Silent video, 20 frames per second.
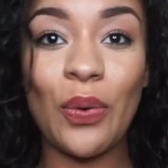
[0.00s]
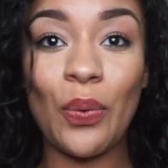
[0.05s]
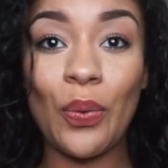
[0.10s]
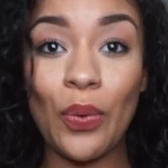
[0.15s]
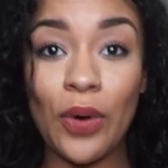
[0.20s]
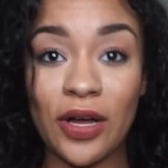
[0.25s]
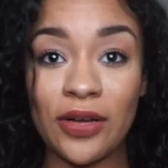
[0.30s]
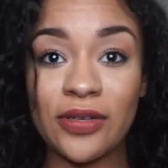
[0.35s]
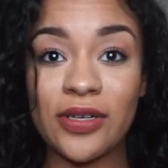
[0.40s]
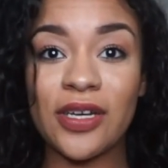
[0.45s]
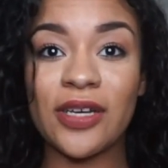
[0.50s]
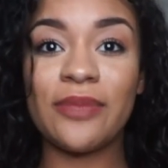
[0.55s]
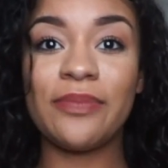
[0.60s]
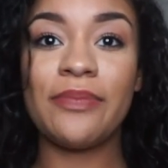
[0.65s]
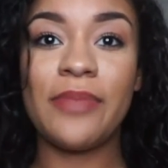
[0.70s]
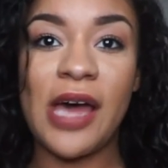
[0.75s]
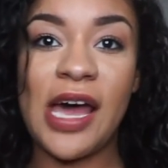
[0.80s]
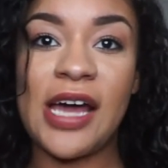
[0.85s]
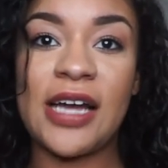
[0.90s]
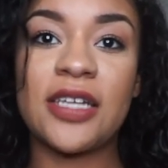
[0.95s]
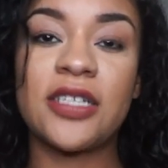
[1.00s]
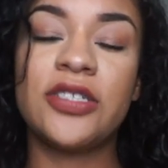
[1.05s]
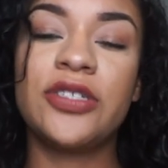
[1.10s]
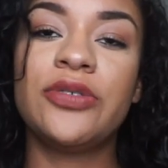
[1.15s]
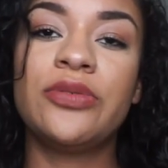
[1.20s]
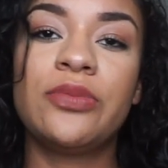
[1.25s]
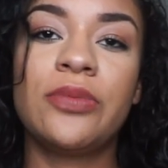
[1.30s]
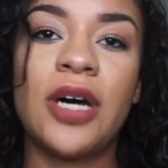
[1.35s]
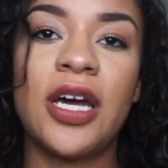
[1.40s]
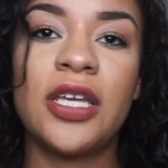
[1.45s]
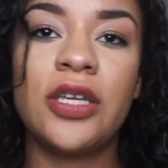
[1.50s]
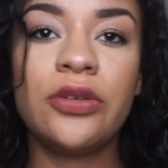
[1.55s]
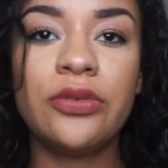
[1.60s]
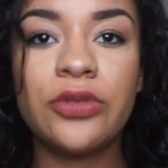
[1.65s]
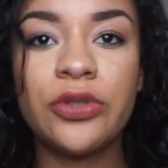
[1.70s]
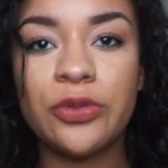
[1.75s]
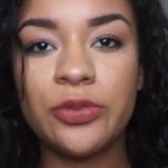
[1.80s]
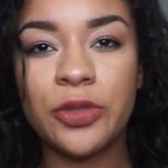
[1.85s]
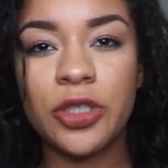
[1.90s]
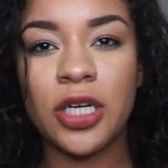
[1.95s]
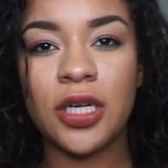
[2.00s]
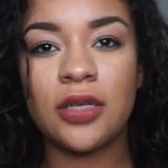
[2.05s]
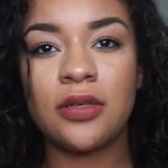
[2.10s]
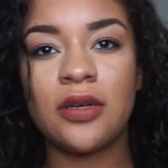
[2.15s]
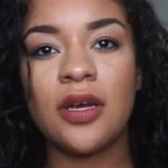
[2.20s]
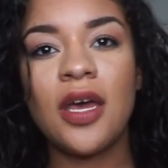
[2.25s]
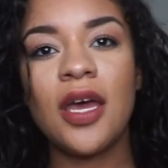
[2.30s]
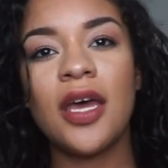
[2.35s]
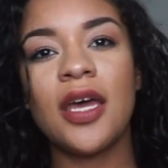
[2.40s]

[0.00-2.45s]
welcome back to my youtube channel